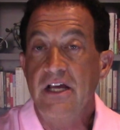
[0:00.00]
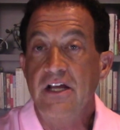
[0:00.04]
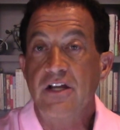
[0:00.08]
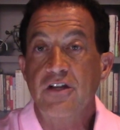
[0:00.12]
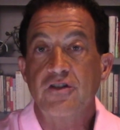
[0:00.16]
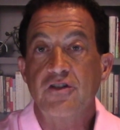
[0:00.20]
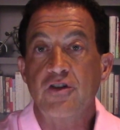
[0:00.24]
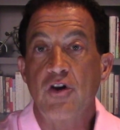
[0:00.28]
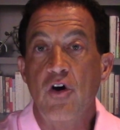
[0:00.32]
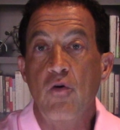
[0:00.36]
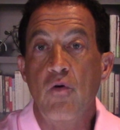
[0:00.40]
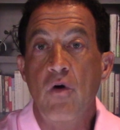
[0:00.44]

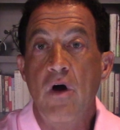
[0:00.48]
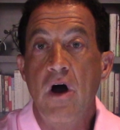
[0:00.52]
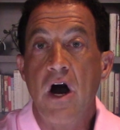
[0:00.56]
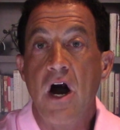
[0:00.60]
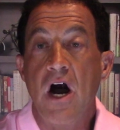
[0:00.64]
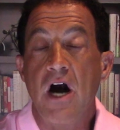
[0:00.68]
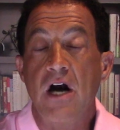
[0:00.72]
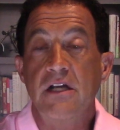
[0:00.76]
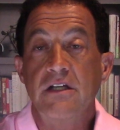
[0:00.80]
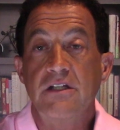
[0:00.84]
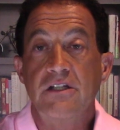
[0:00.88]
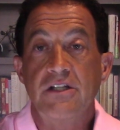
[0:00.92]
So
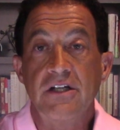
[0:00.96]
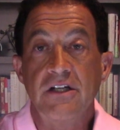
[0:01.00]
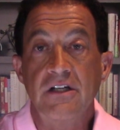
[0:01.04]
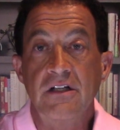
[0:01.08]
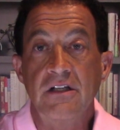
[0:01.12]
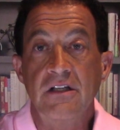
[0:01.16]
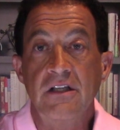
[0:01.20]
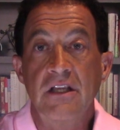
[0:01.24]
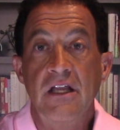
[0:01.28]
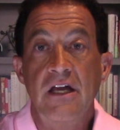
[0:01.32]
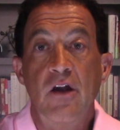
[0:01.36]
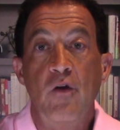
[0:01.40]

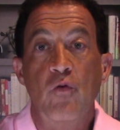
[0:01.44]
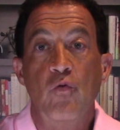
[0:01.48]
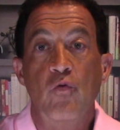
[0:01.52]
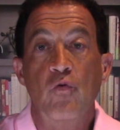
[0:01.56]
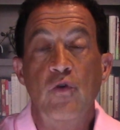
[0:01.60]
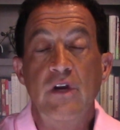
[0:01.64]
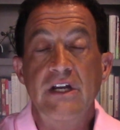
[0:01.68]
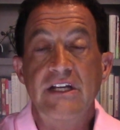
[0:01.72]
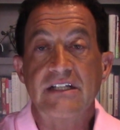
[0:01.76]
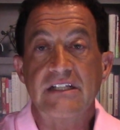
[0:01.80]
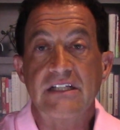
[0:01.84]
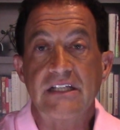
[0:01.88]
until
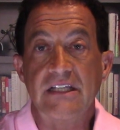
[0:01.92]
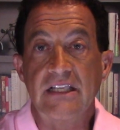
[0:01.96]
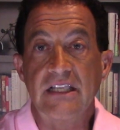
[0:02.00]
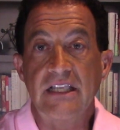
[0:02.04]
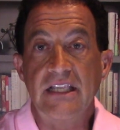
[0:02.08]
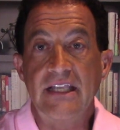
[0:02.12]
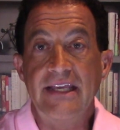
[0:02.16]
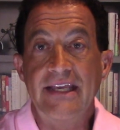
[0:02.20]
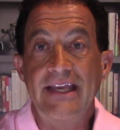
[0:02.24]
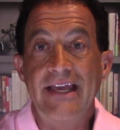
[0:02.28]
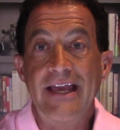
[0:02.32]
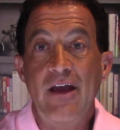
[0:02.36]

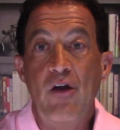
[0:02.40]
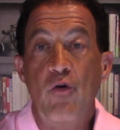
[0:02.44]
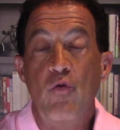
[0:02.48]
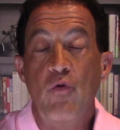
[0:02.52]
recently,